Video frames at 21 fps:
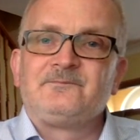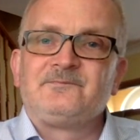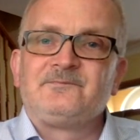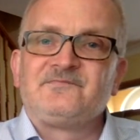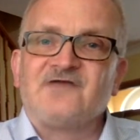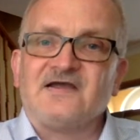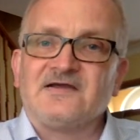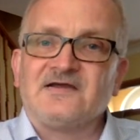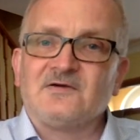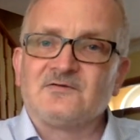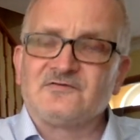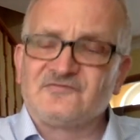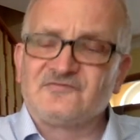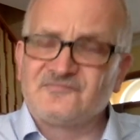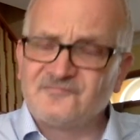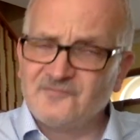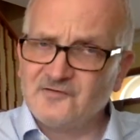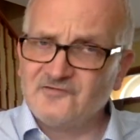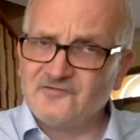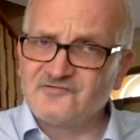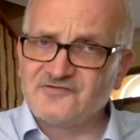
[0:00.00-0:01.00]
Taiketo's
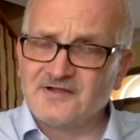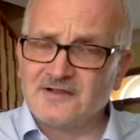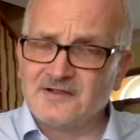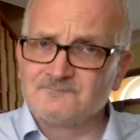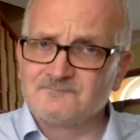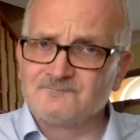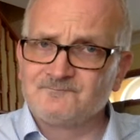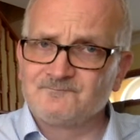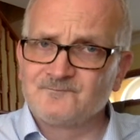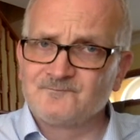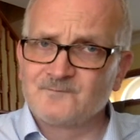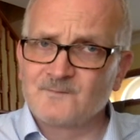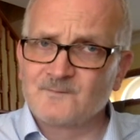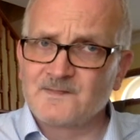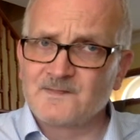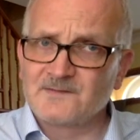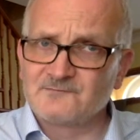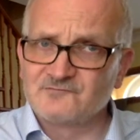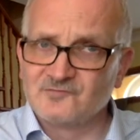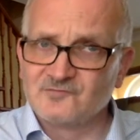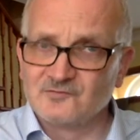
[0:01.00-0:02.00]
first album,
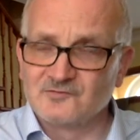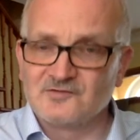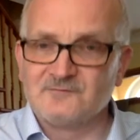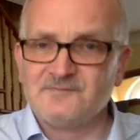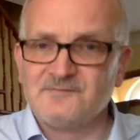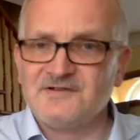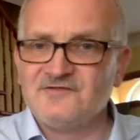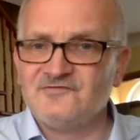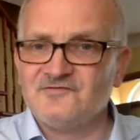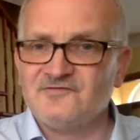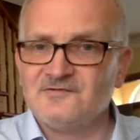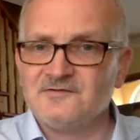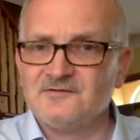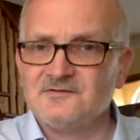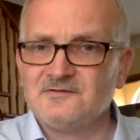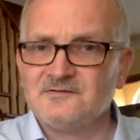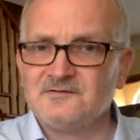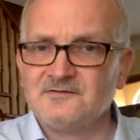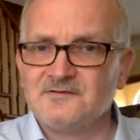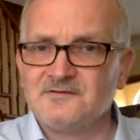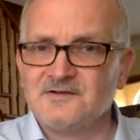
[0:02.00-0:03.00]
Don't Come Easy,
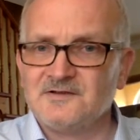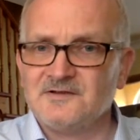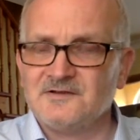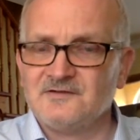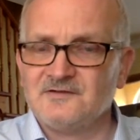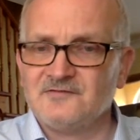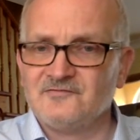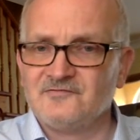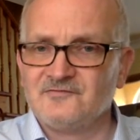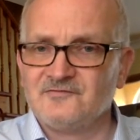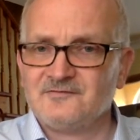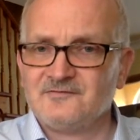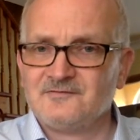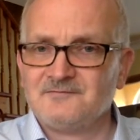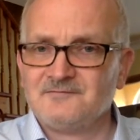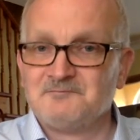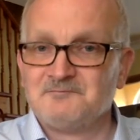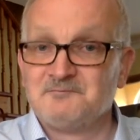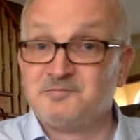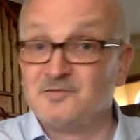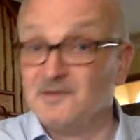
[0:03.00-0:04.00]
is
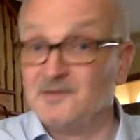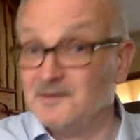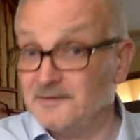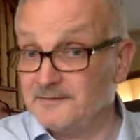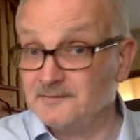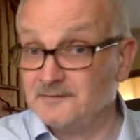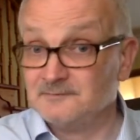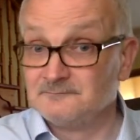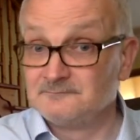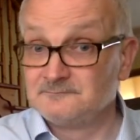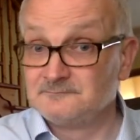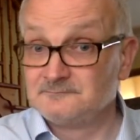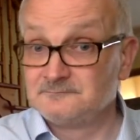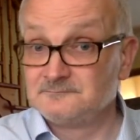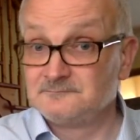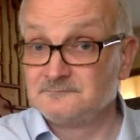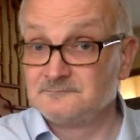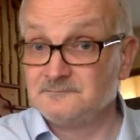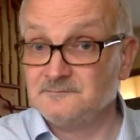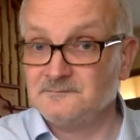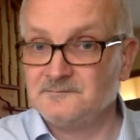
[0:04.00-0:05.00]
brilliant
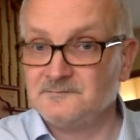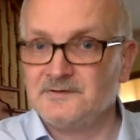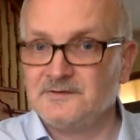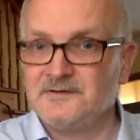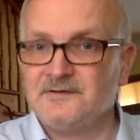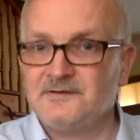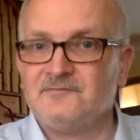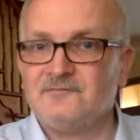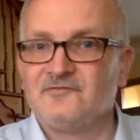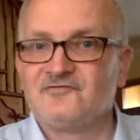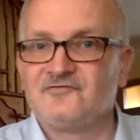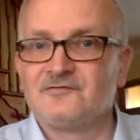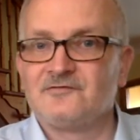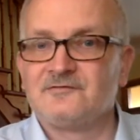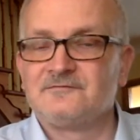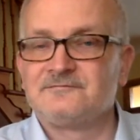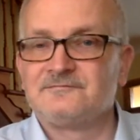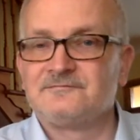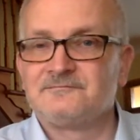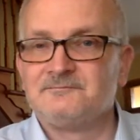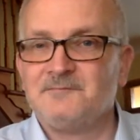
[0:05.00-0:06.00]
in the sort
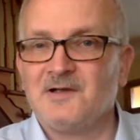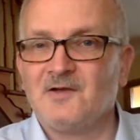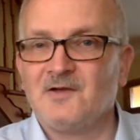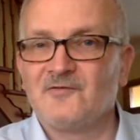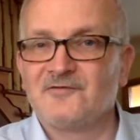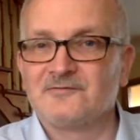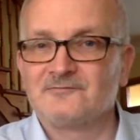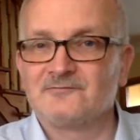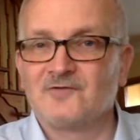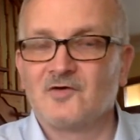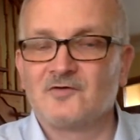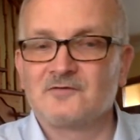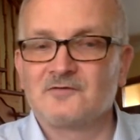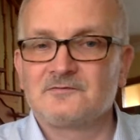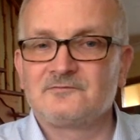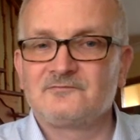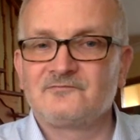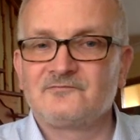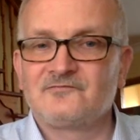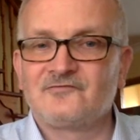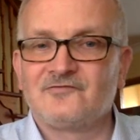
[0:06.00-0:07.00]
of melodic rock
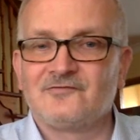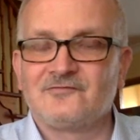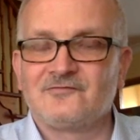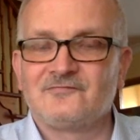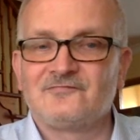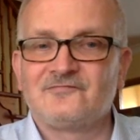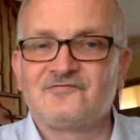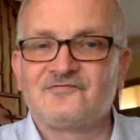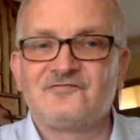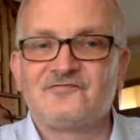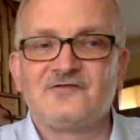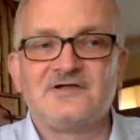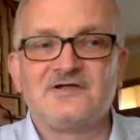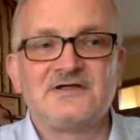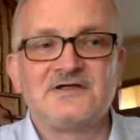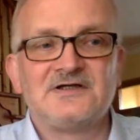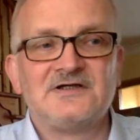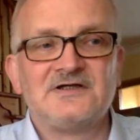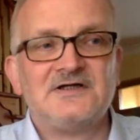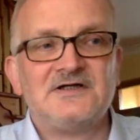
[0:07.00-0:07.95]
sort of sphere.